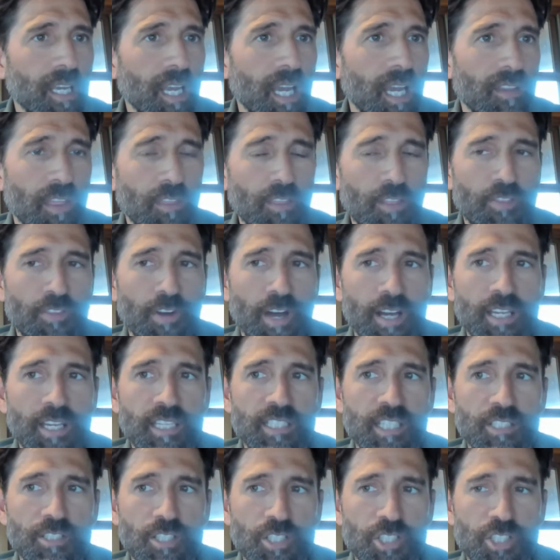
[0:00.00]
And the other thought
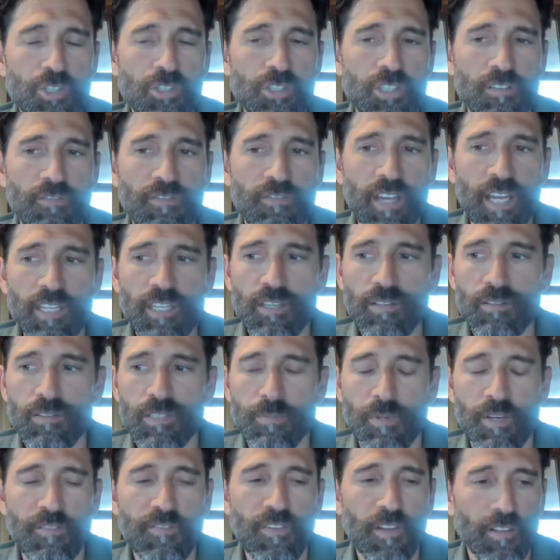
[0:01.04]
is, as you're choosing venues, I
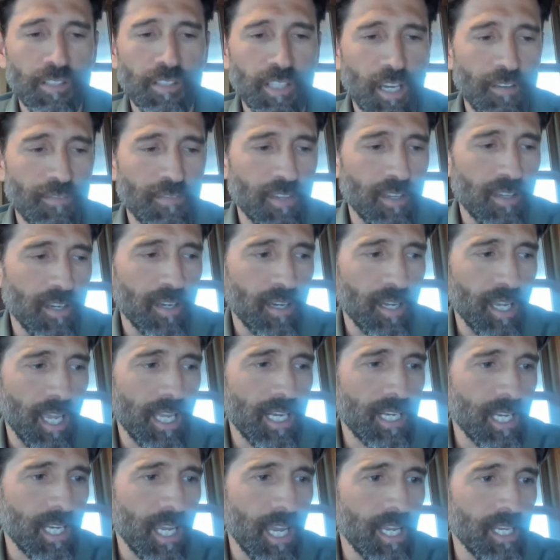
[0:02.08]
mean, Philadelphia
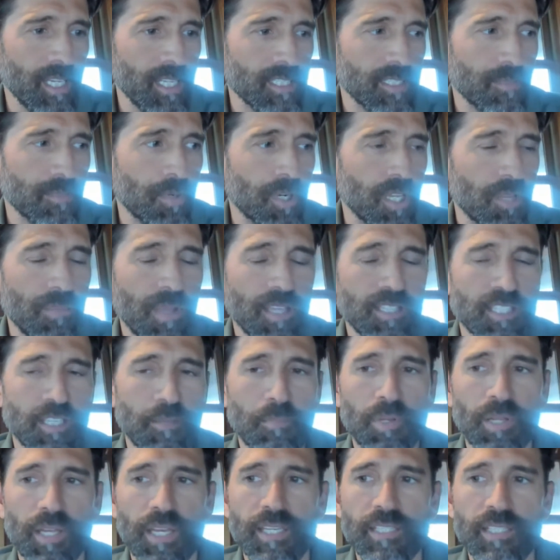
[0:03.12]
at night is a pretty amazing
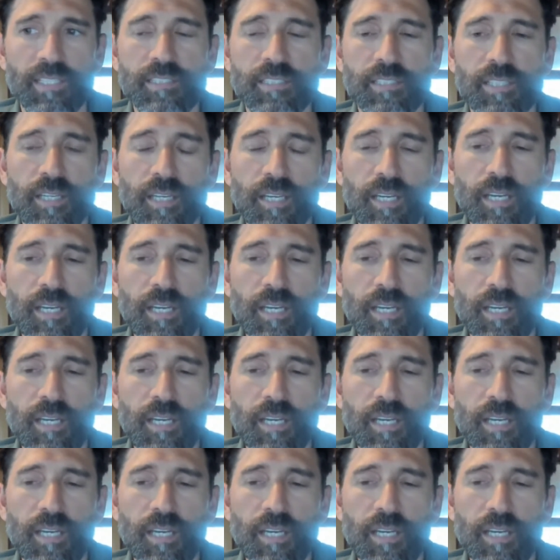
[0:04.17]
place